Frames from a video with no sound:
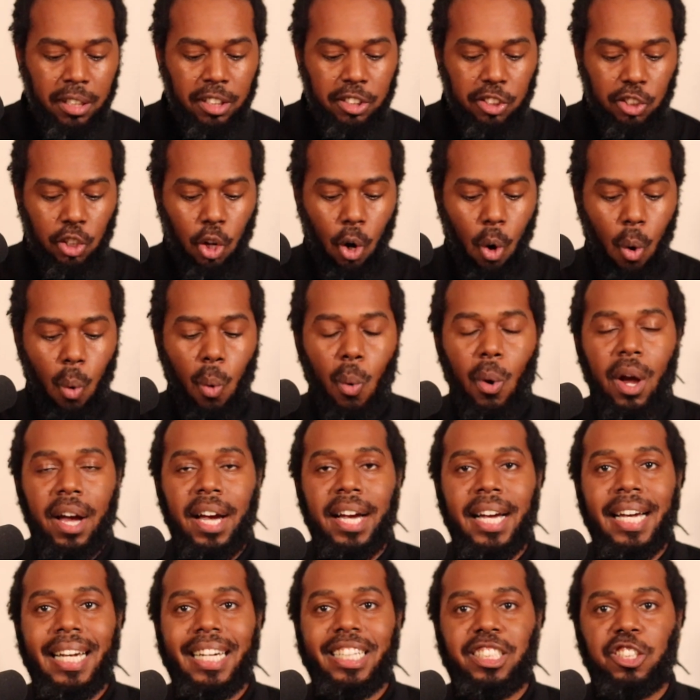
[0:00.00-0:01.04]
So
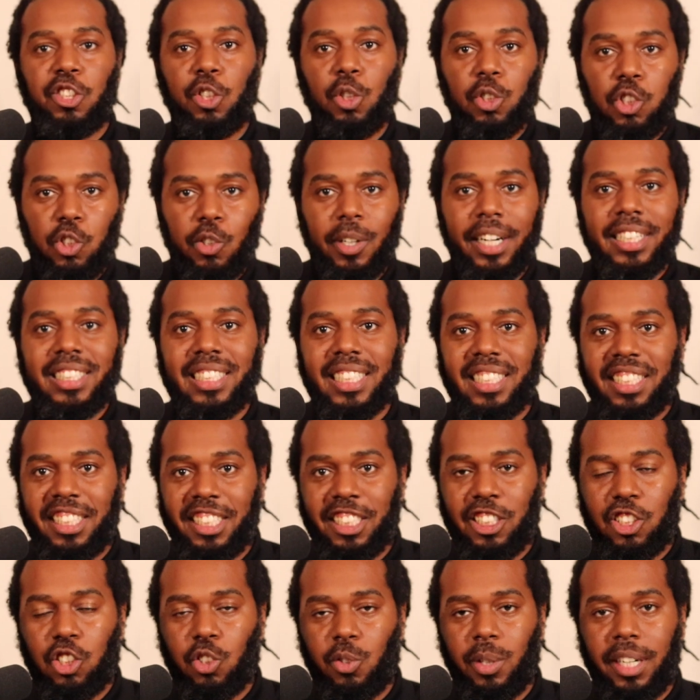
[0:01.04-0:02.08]
eustress and
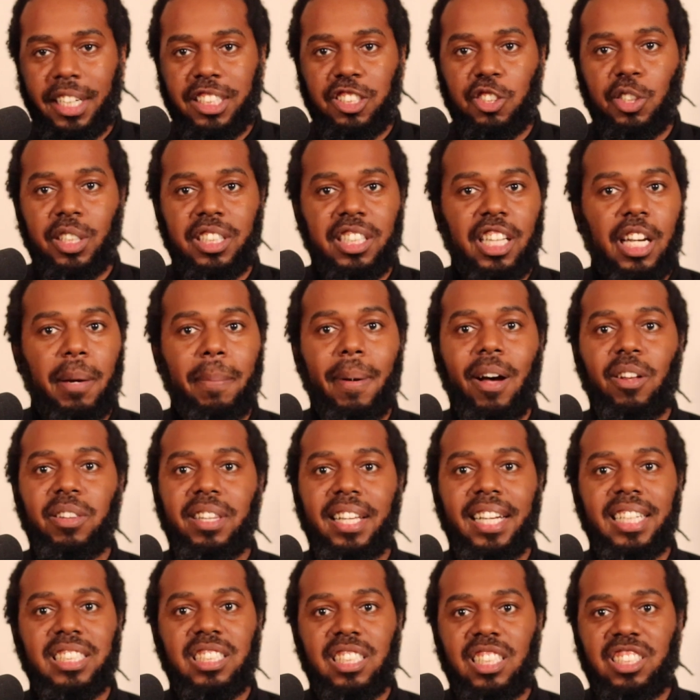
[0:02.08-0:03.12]
distress. You can think about
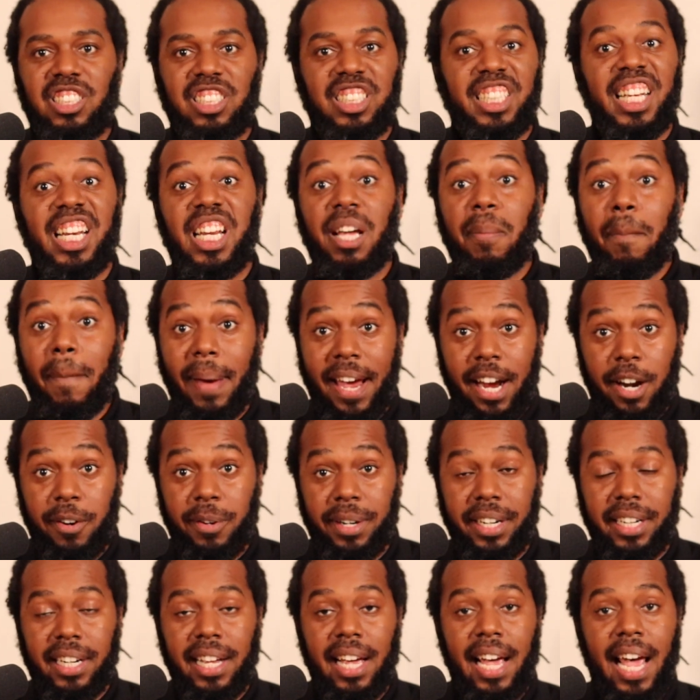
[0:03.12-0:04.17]
things such as getting
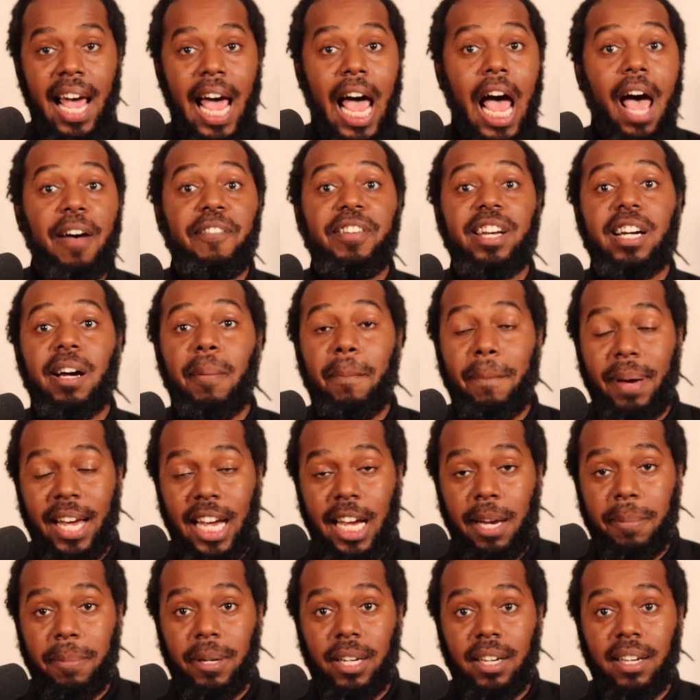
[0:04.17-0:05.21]
married, having a
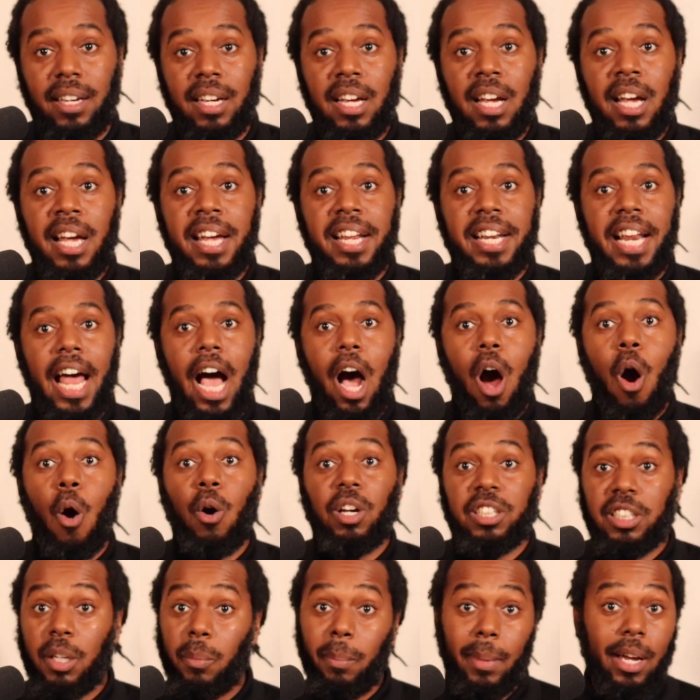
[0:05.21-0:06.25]
baby. Now,
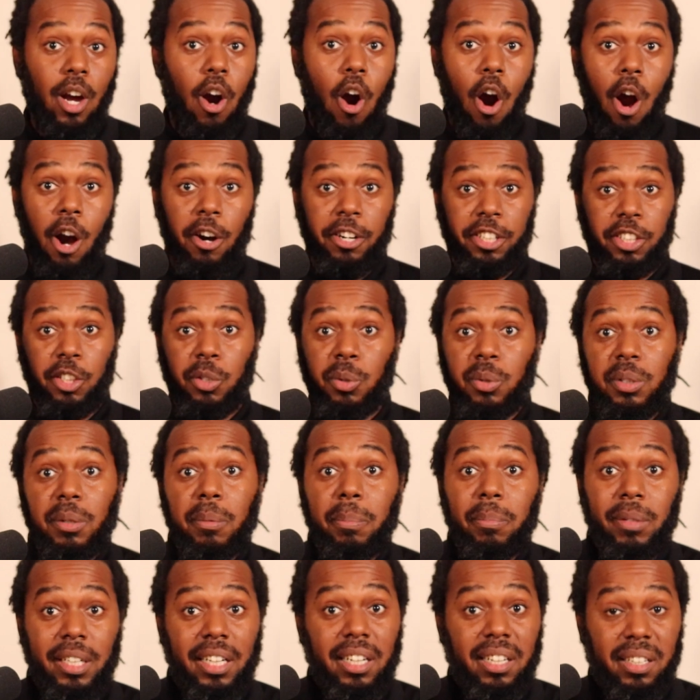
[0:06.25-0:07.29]
some may argue
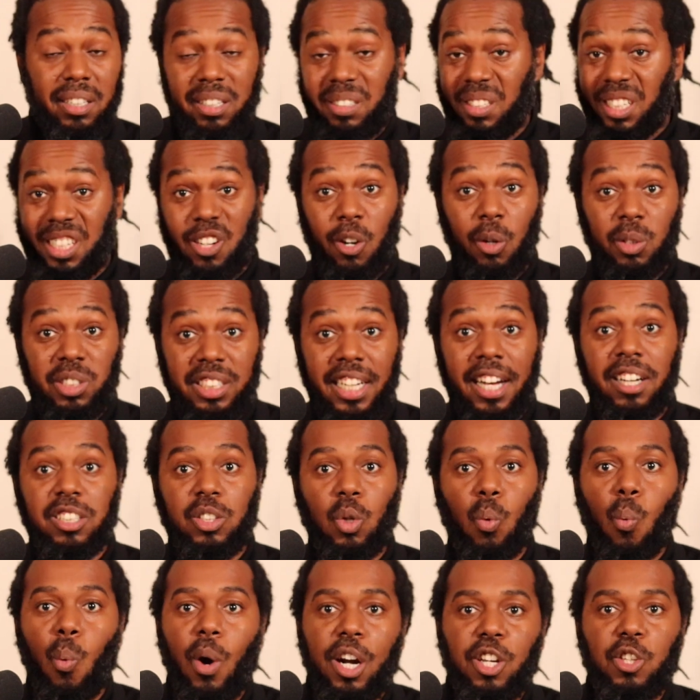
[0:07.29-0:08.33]
it goes down
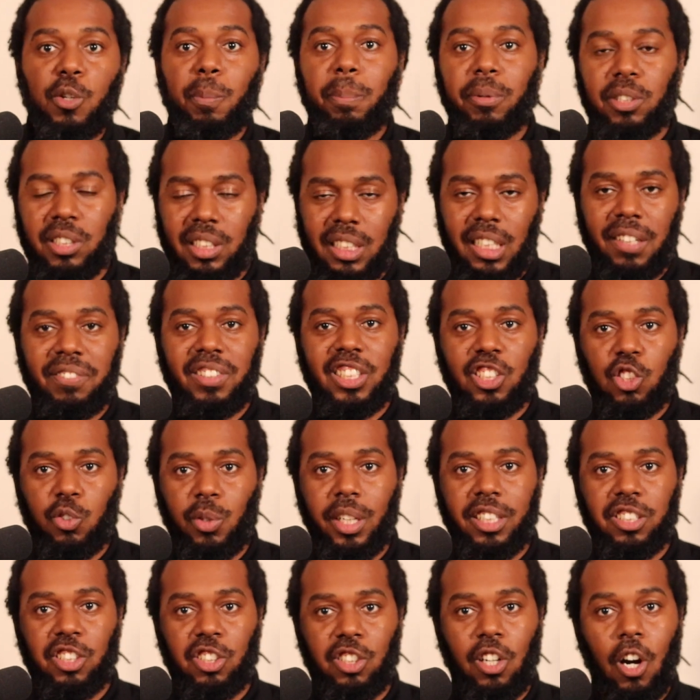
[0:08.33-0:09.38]
to what you perceive these
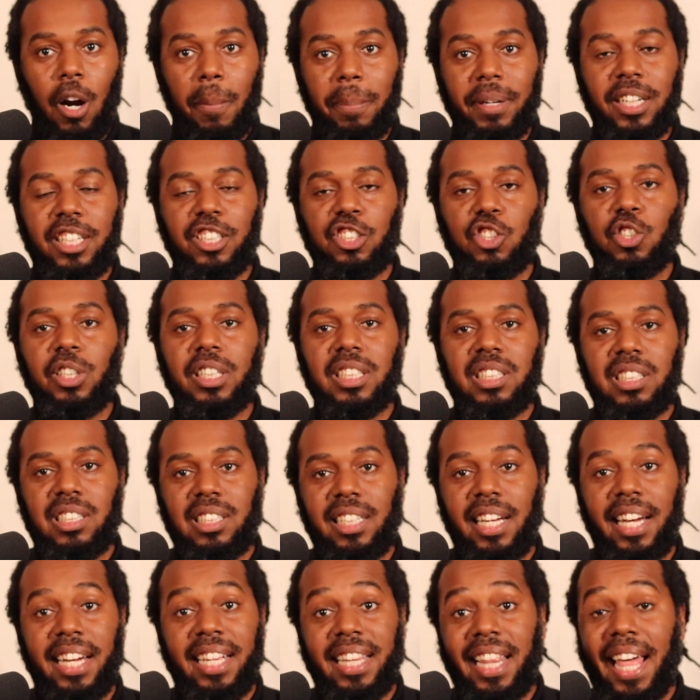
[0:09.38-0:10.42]
stresses are, because you could
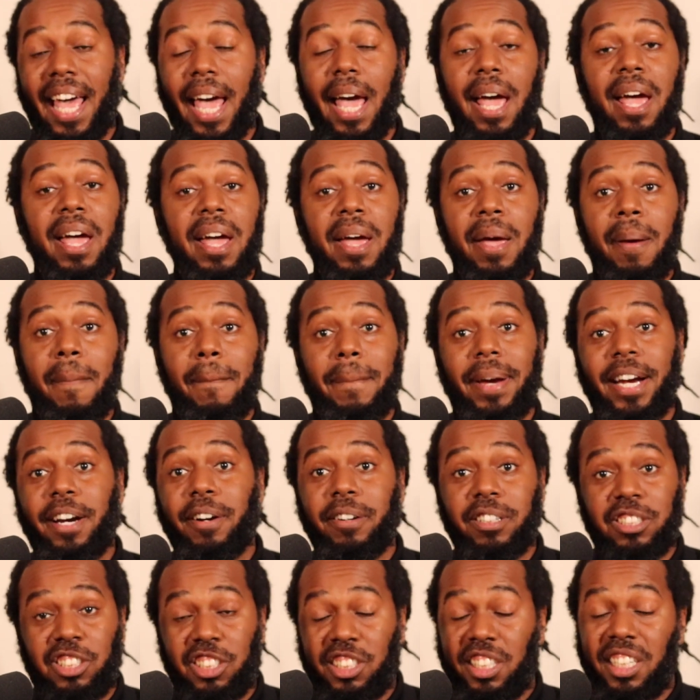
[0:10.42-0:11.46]
say that
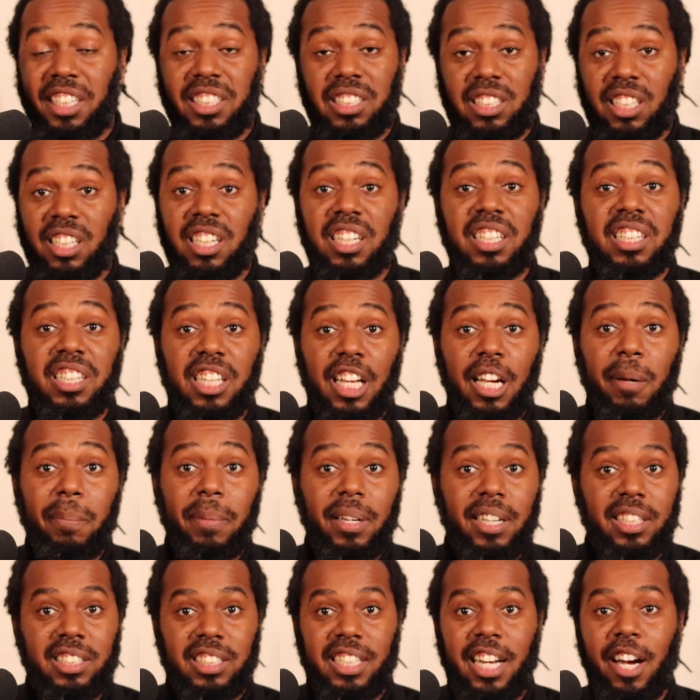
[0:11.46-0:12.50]
marriage is a good thing
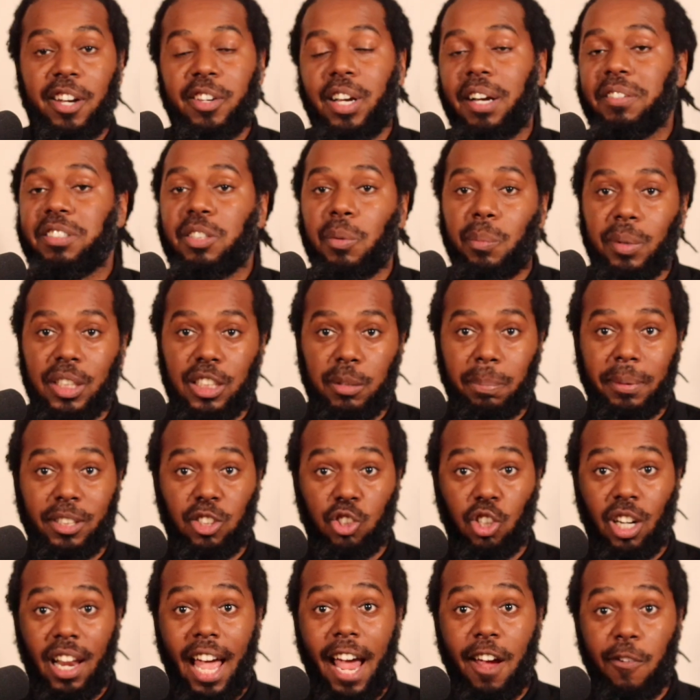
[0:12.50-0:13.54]
because now you have someone to
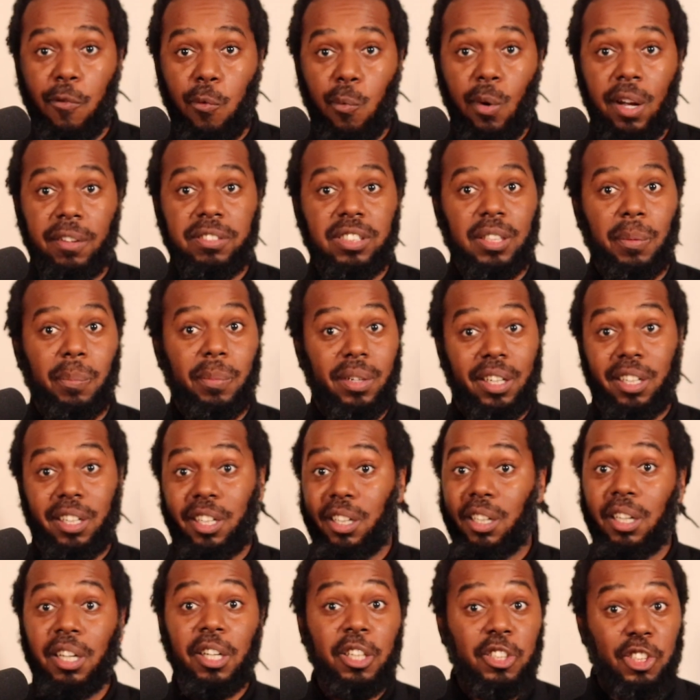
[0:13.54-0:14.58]
spend your life with, someone
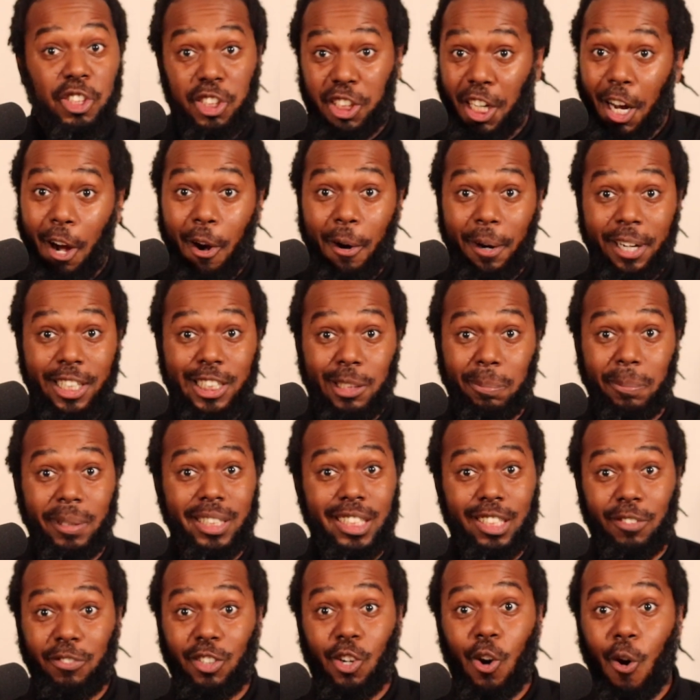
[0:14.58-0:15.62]
to share
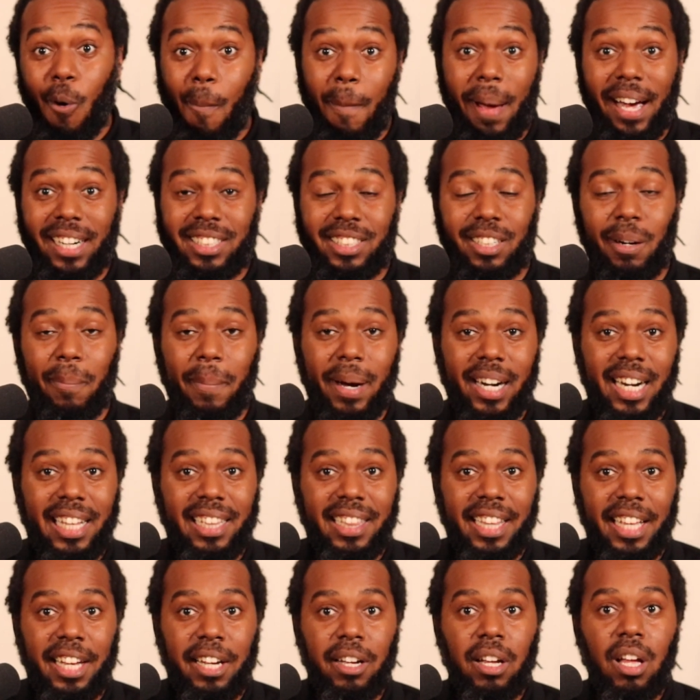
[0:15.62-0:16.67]
expenses if you're going back to the money
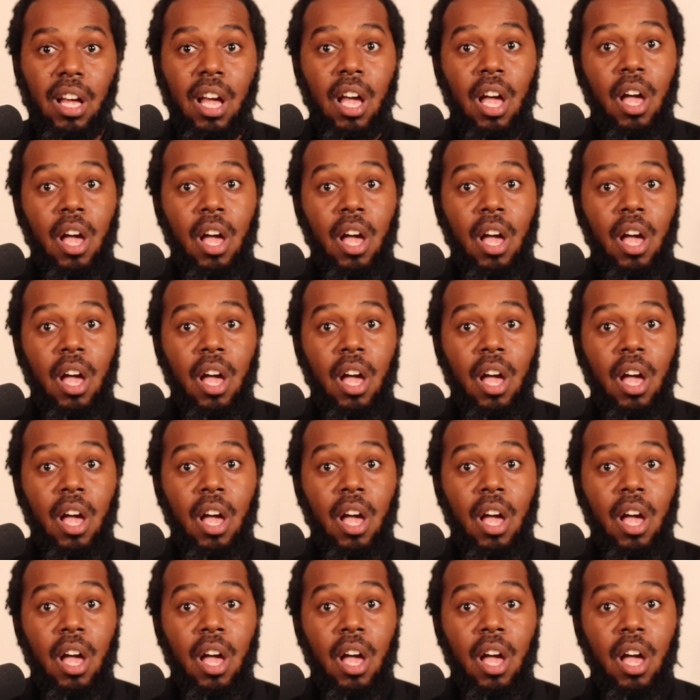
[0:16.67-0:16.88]
thing.